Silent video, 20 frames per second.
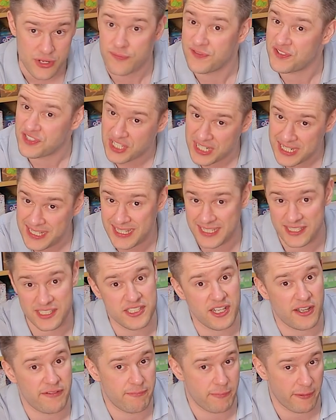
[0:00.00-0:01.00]
You've seen this
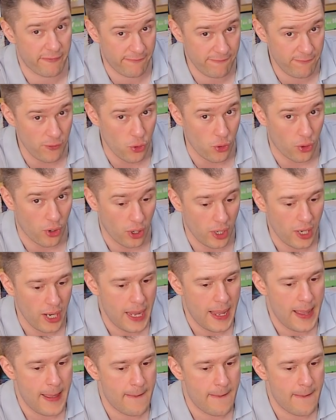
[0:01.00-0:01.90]
stuff before,